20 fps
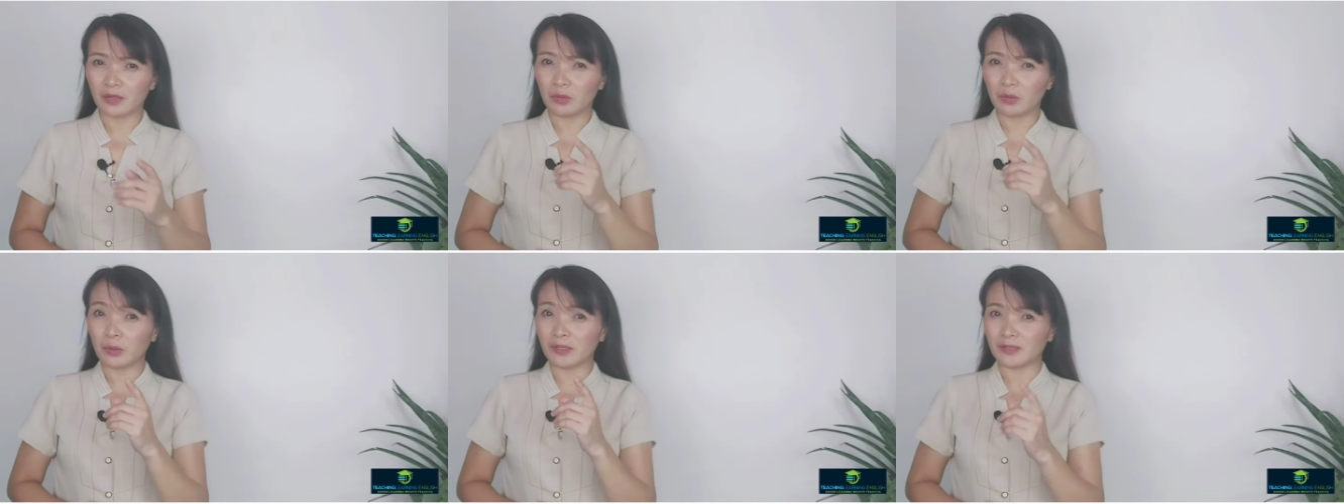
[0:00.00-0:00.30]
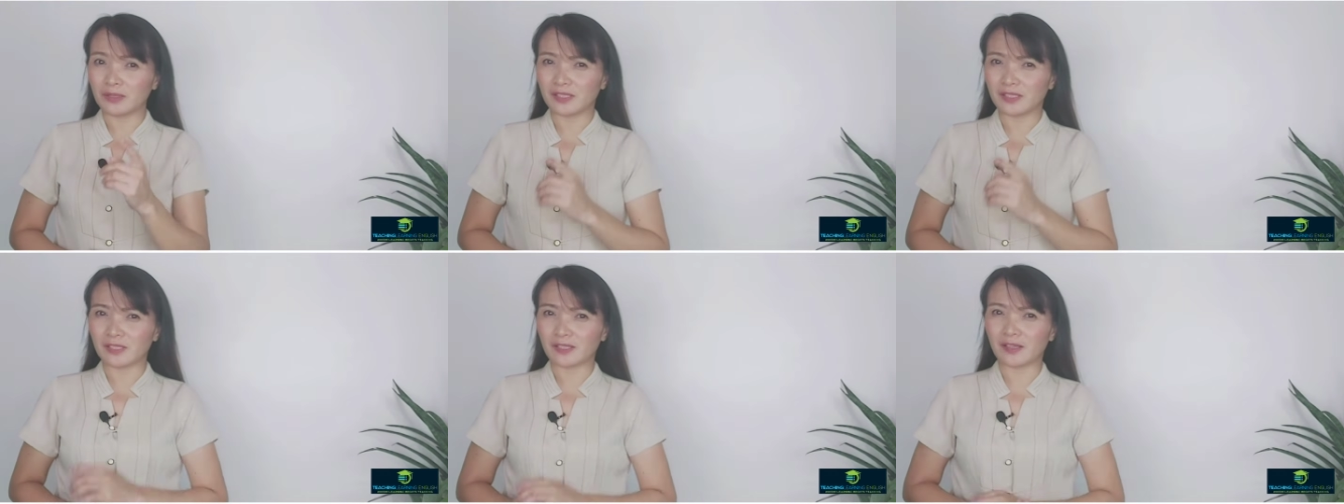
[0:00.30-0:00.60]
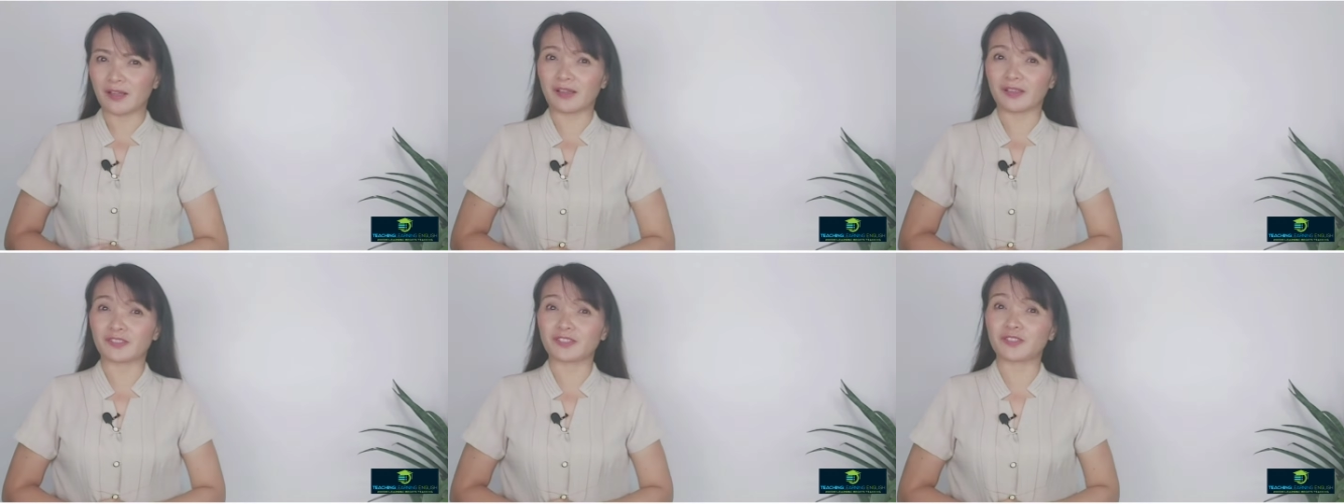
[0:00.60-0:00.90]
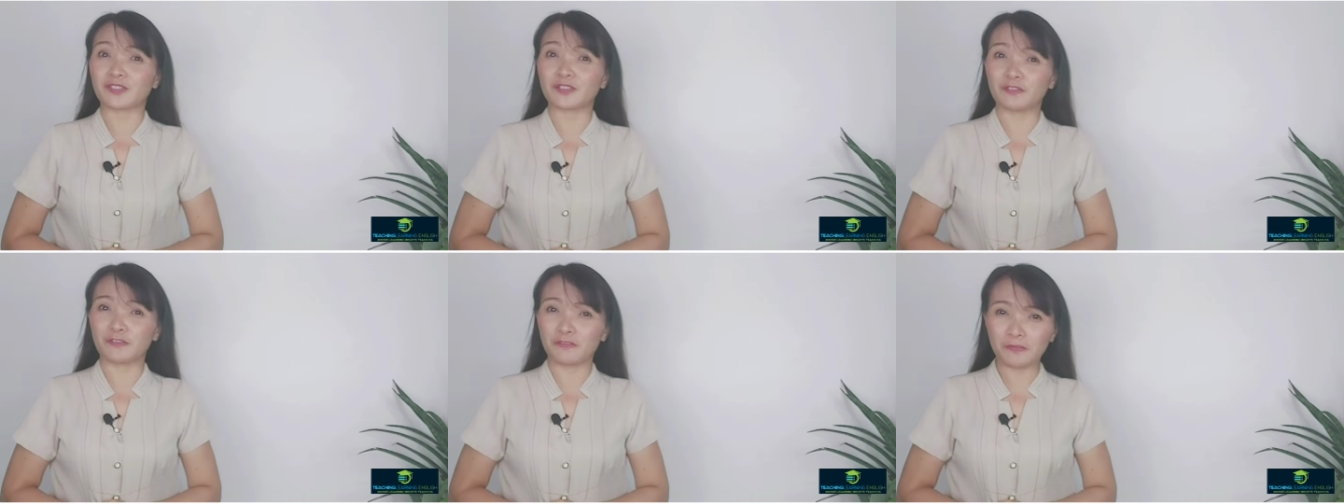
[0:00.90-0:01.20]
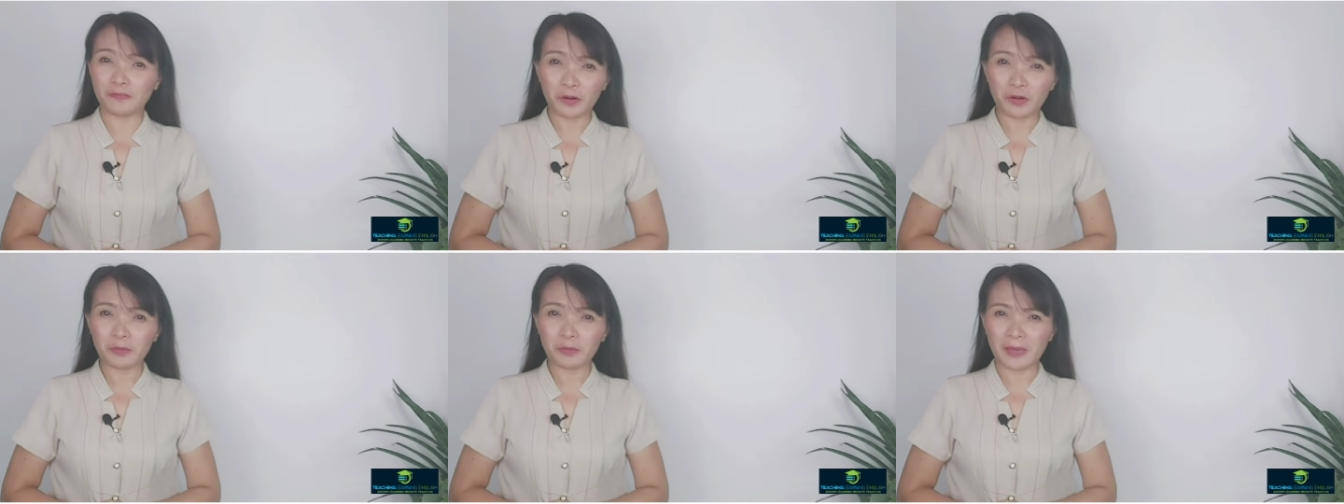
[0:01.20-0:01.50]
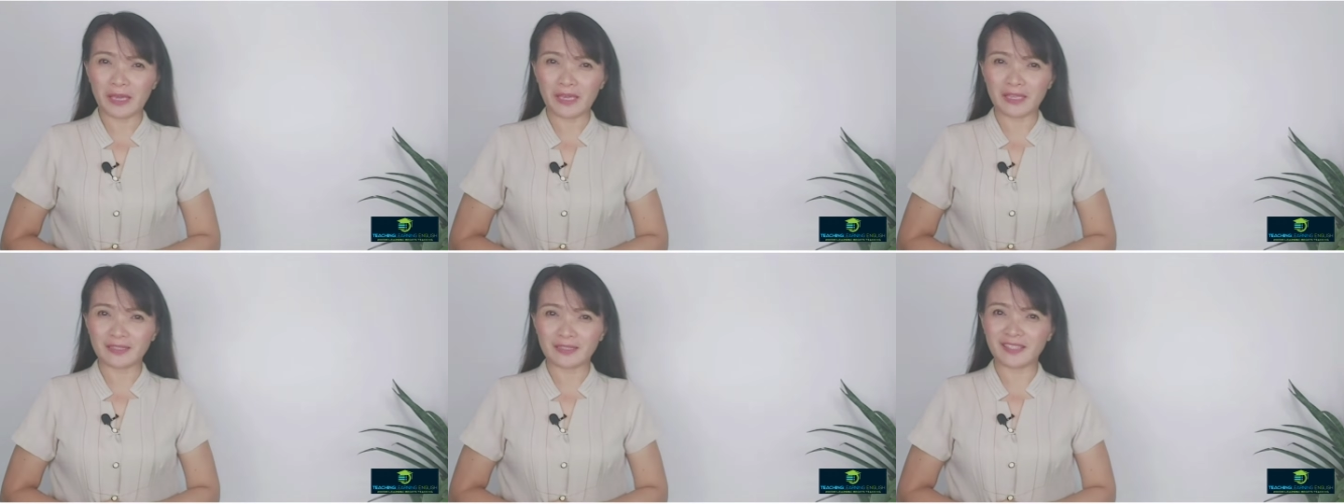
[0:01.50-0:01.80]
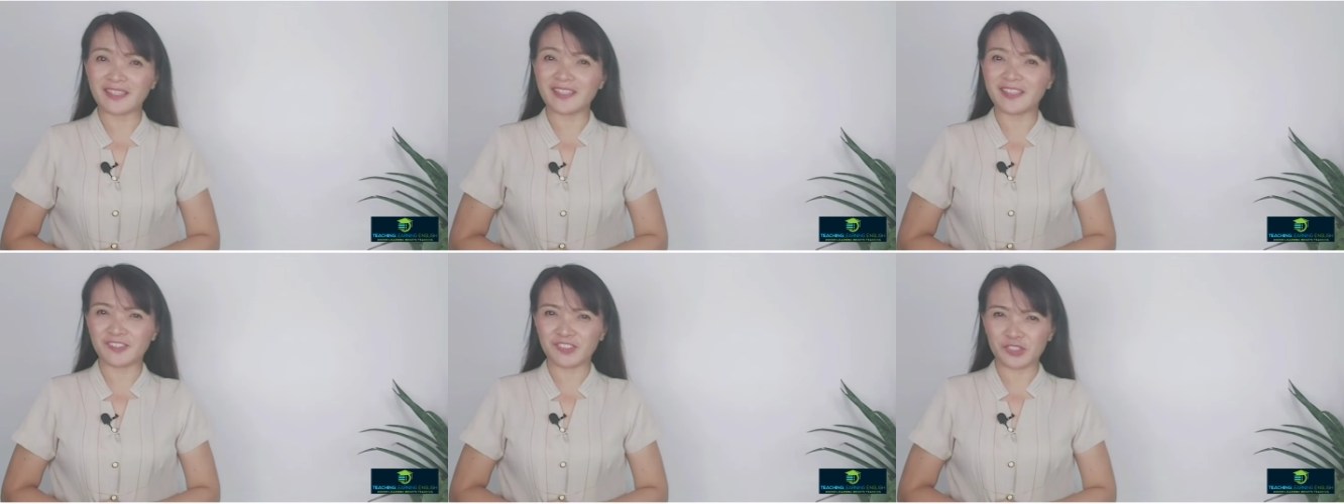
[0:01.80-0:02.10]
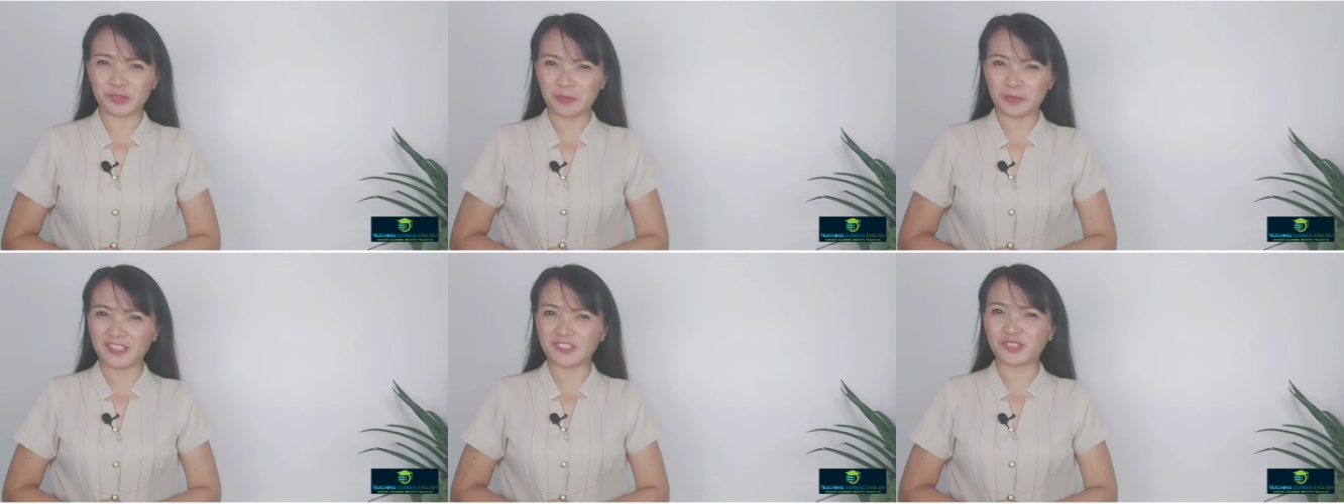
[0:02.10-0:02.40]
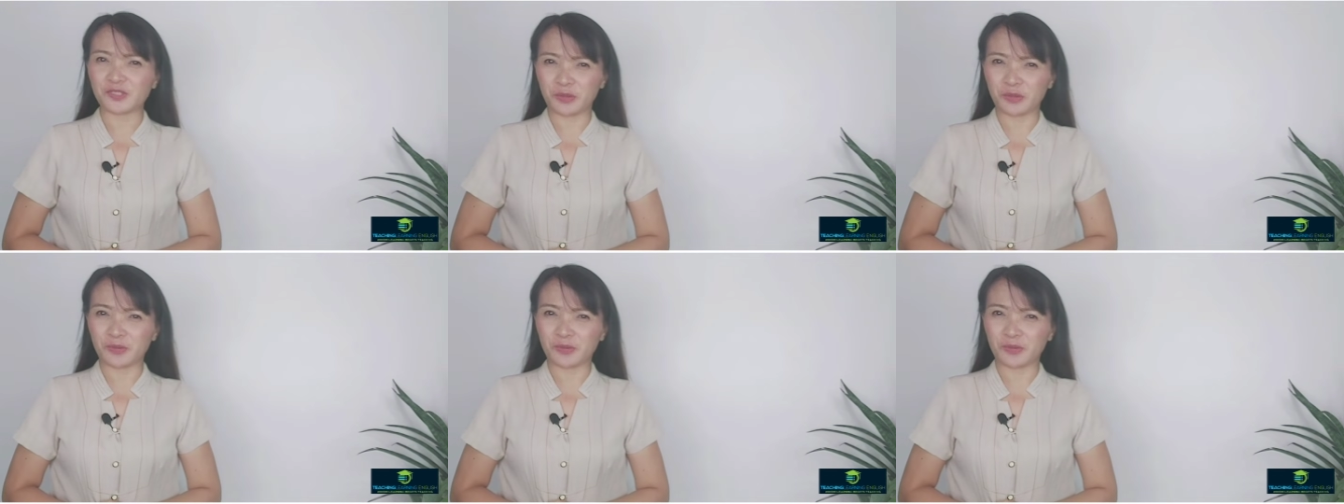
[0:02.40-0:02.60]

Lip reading: We will discuss the format in speech